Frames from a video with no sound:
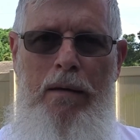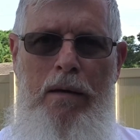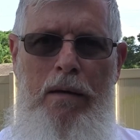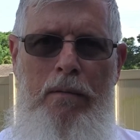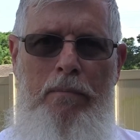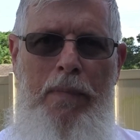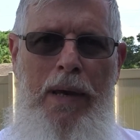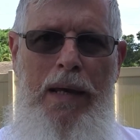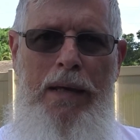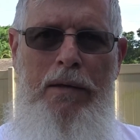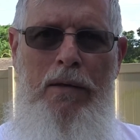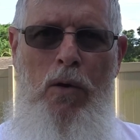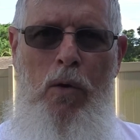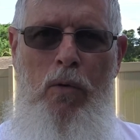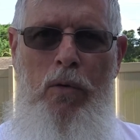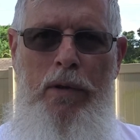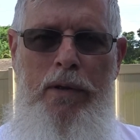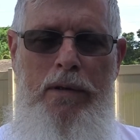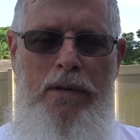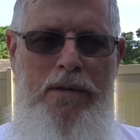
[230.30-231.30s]

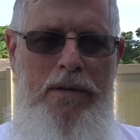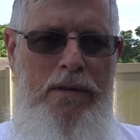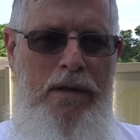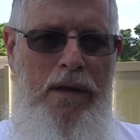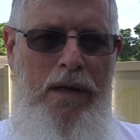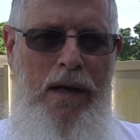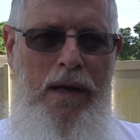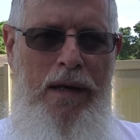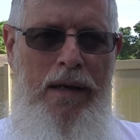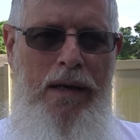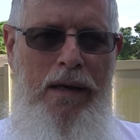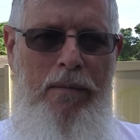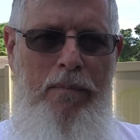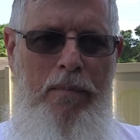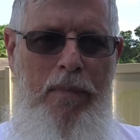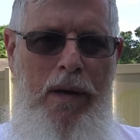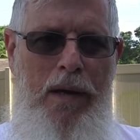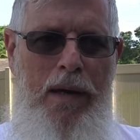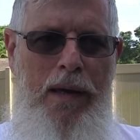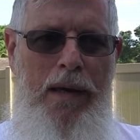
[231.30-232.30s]
magnolias. Gotta get
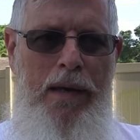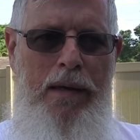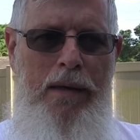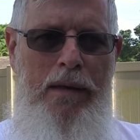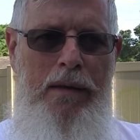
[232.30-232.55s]
my